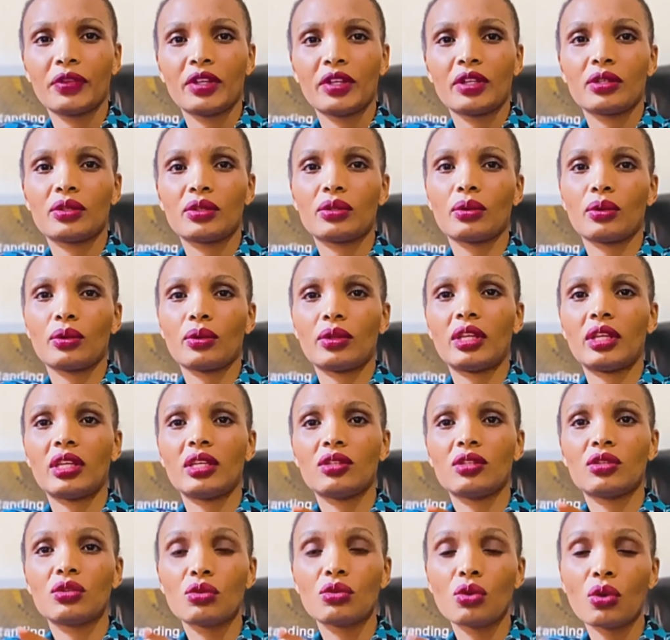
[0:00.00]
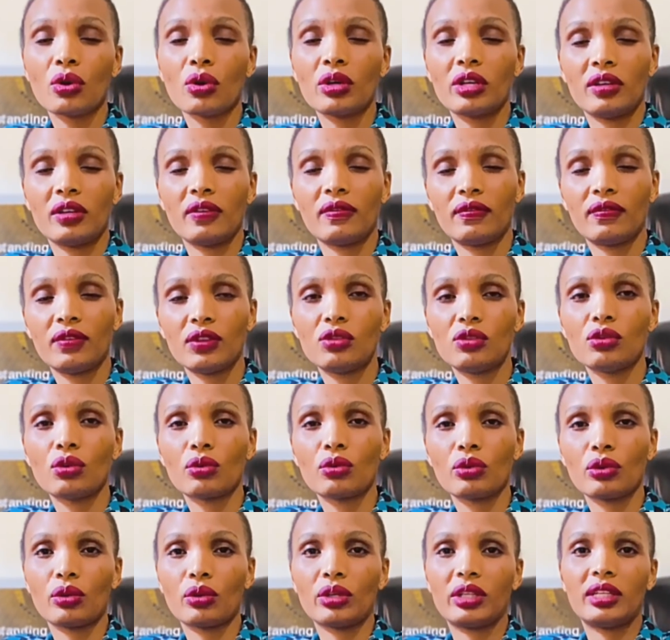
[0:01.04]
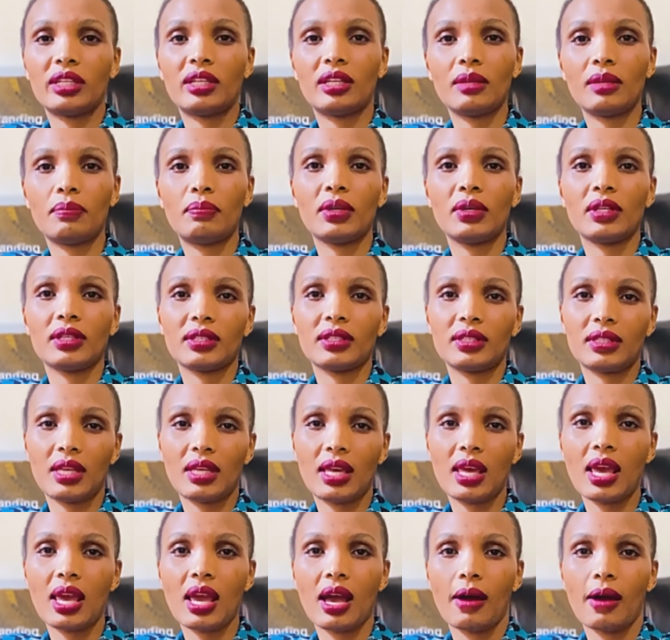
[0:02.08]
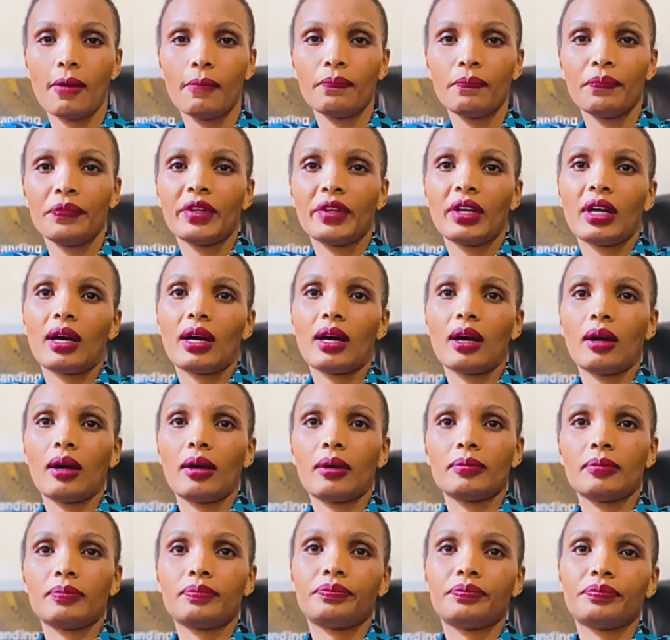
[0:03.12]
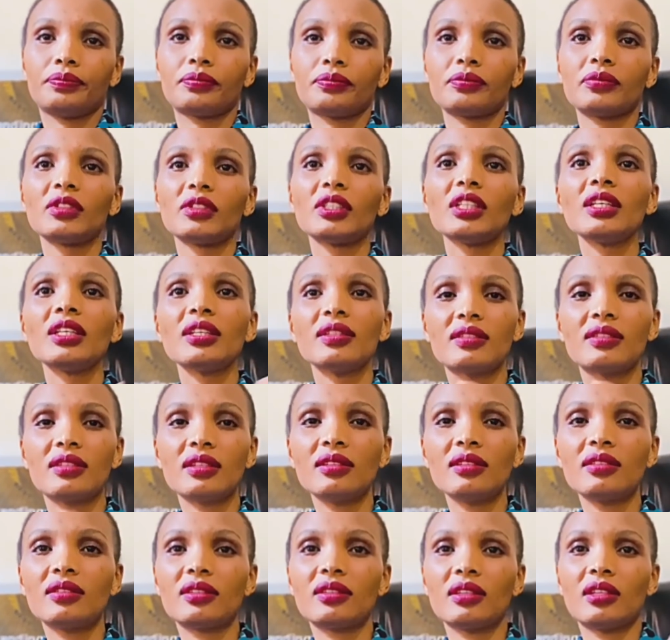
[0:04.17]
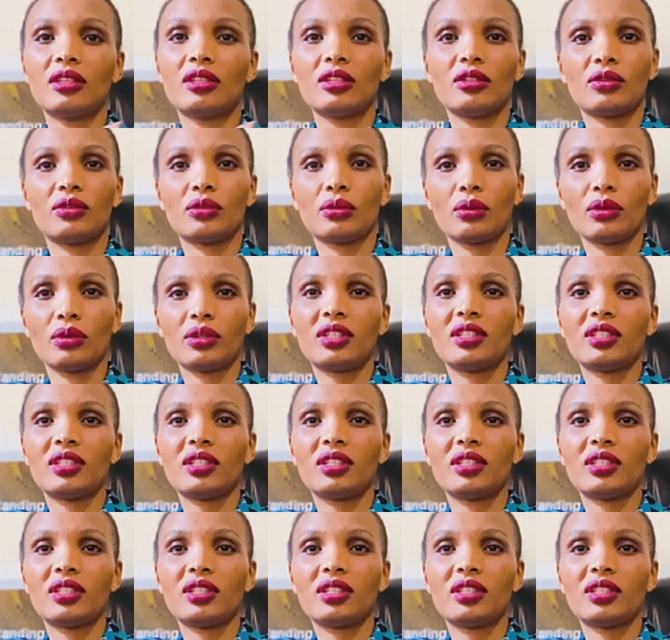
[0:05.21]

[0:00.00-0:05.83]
So there is no individual record keepings here since it is not